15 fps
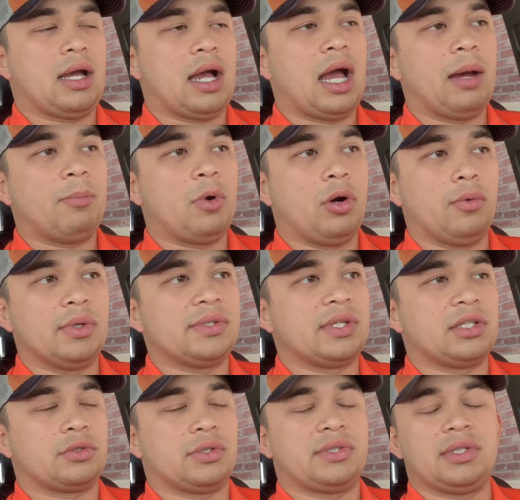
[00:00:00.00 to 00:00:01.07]
always
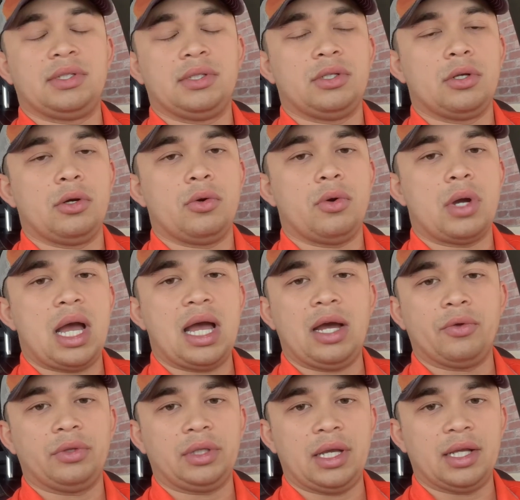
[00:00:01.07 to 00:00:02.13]
interested to know how
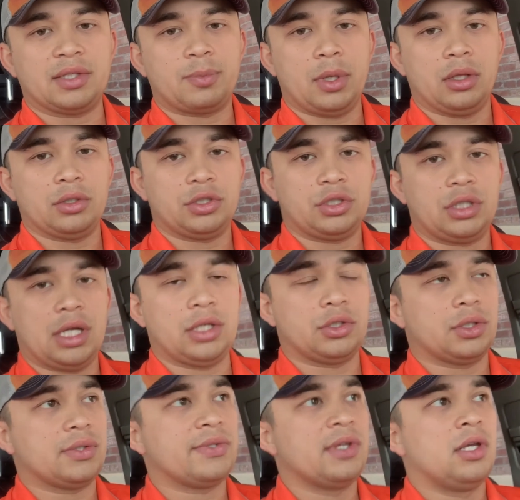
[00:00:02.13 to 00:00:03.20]
the gas mileage
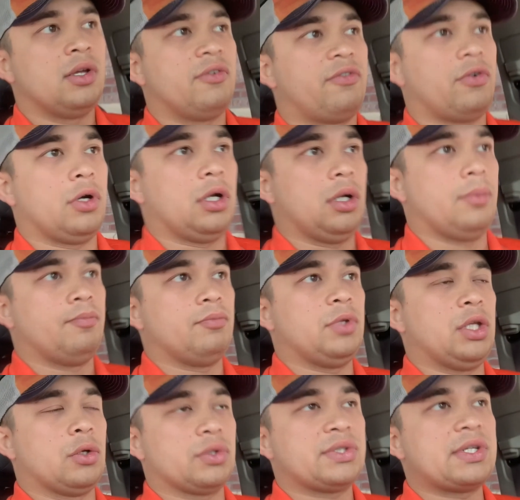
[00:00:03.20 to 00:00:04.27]
changes from
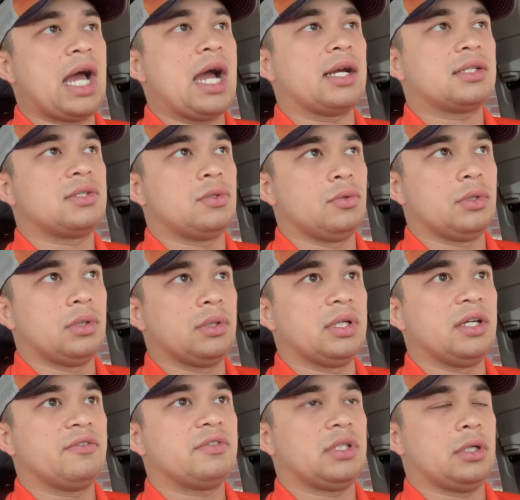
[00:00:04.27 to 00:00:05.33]
stock to the
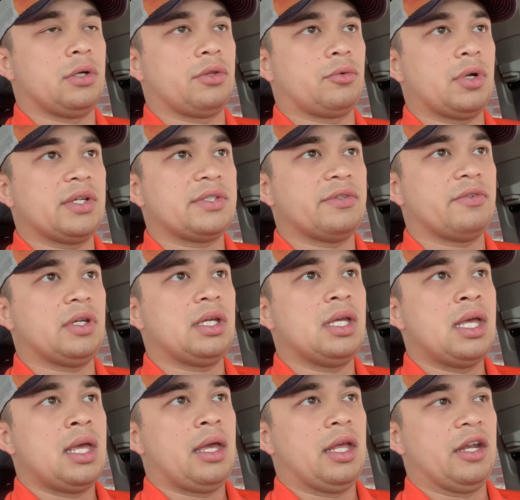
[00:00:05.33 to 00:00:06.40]
lift and all the rest of it.
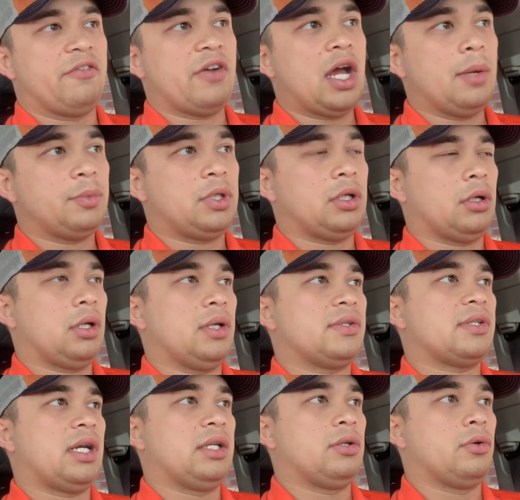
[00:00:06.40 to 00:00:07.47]
And if I'm curious,
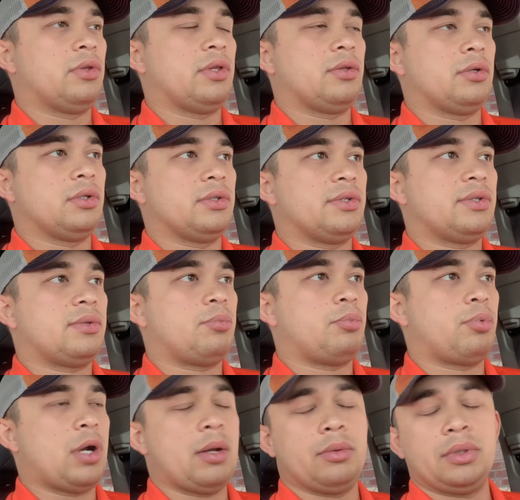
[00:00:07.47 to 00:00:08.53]
I know that there's
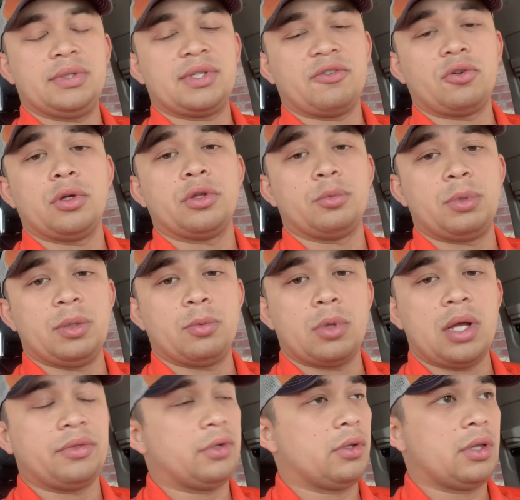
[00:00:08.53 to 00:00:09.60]
probably several other people
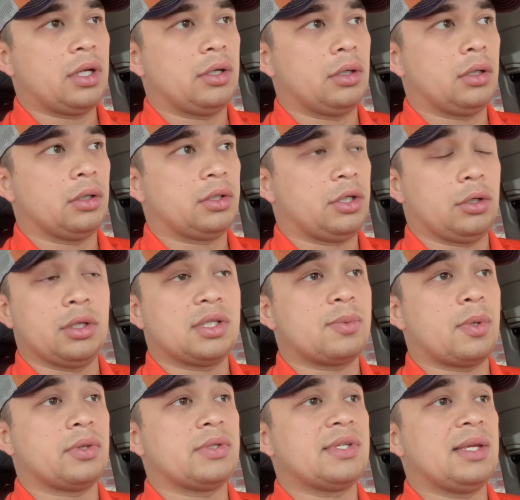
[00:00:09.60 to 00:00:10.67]
out there that are curious
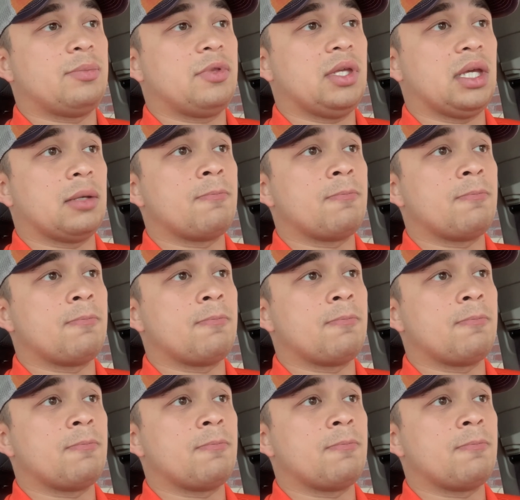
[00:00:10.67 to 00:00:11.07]
about the same thing.